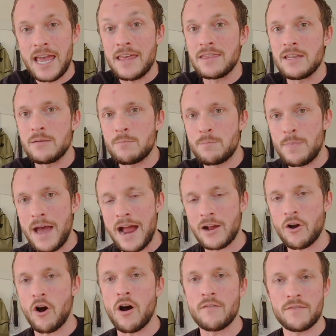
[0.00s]
and then
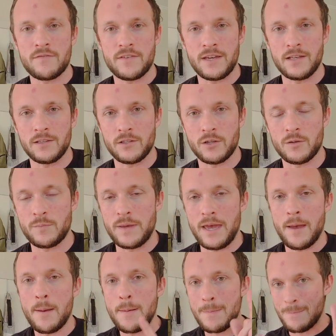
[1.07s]
back off of it a little bit.